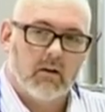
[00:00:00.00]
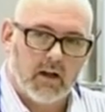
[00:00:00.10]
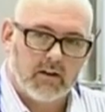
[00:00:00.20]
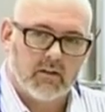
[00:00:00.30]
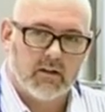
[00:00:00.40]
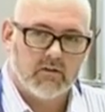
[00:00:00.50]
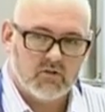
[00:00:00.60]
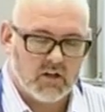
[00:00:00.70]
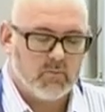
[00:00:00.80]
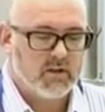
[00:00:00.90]
like the
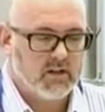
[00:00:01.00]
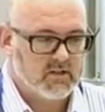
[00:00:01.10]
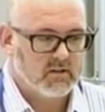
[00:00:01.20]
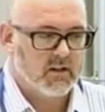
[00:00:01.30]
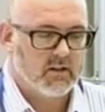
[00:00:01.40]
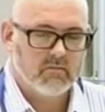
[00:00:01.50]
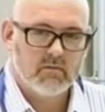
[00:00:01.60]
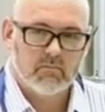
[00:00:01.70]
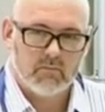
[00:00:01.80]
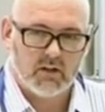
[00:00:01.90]
GPs and the
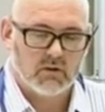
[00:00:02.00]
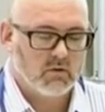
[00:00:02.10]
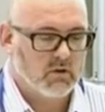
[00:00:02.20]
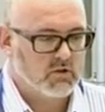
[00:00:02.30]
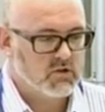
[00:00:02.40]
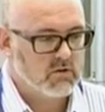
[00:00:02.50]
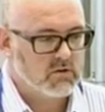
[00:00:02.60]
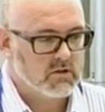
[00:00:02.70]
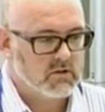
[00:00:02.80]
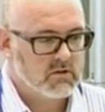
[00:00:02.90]
medical
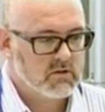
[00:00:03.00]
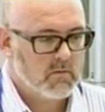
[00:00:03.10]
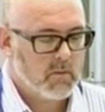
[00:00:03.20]
consultants.